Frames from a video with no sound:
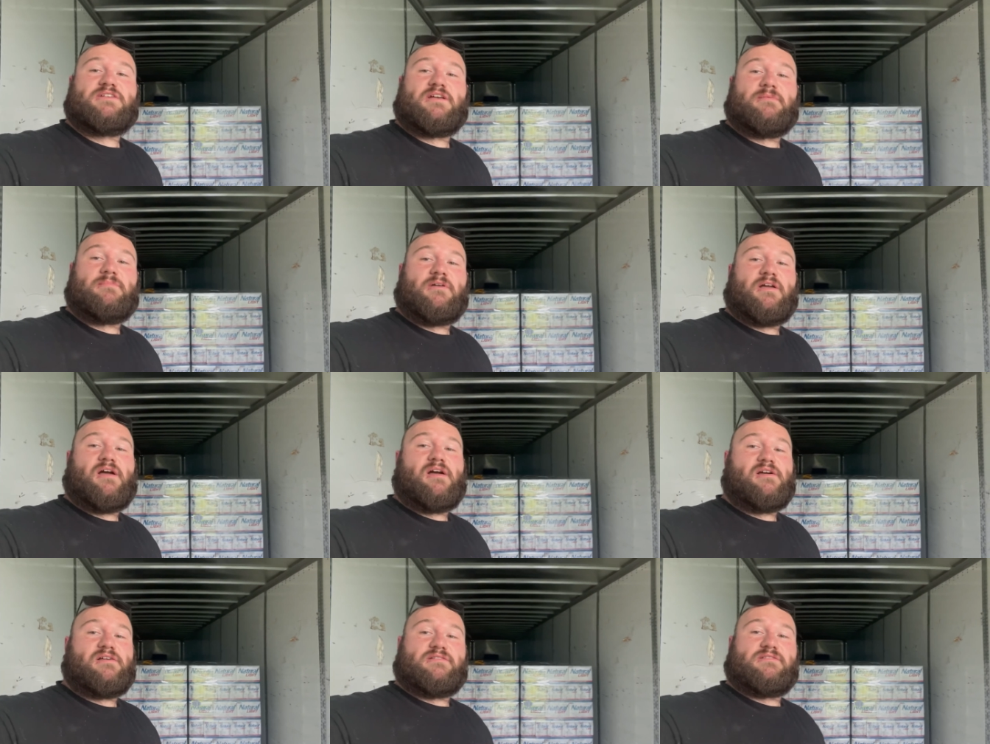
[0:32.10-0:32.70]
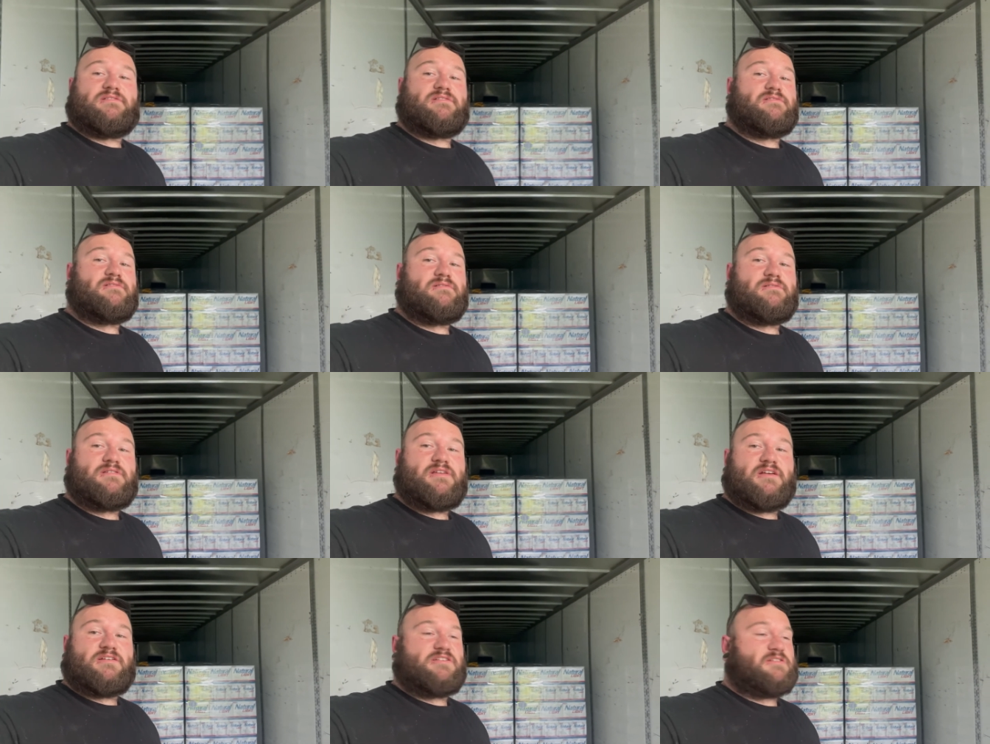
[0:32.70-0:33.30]
up guys?
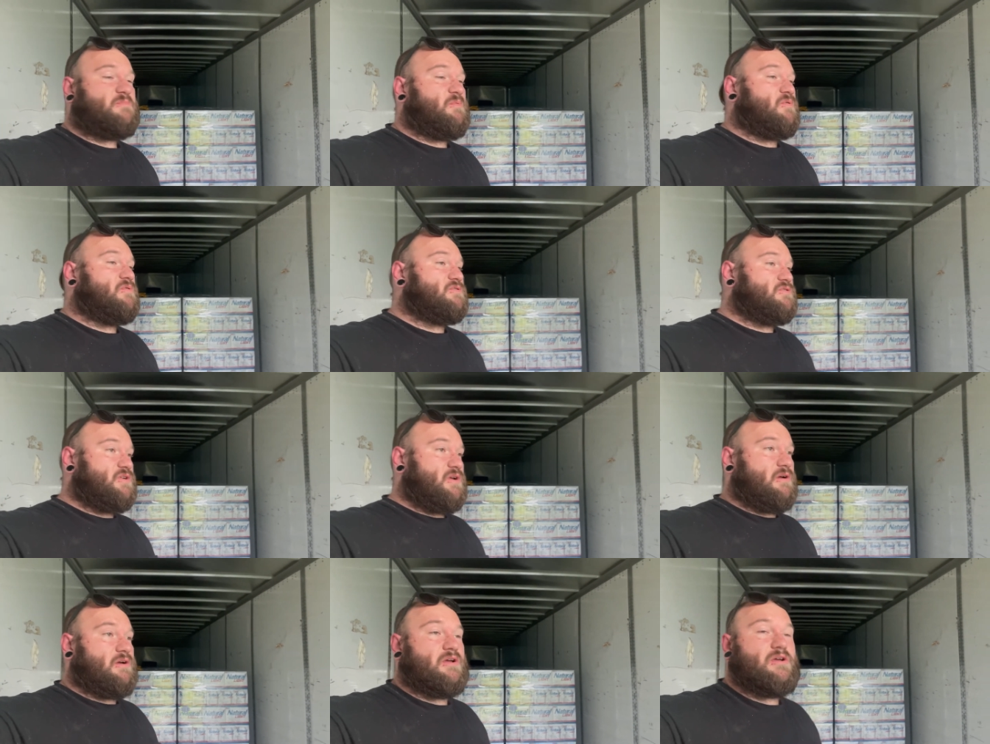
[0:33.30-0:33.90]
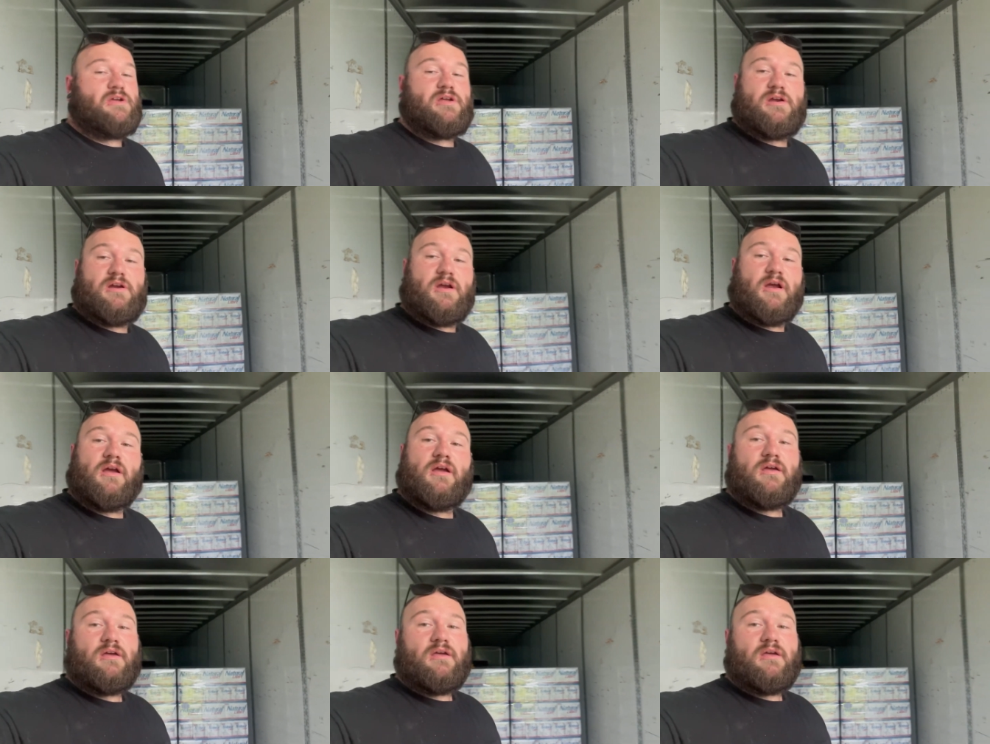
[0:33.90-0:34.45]
Texas Born Trucker here.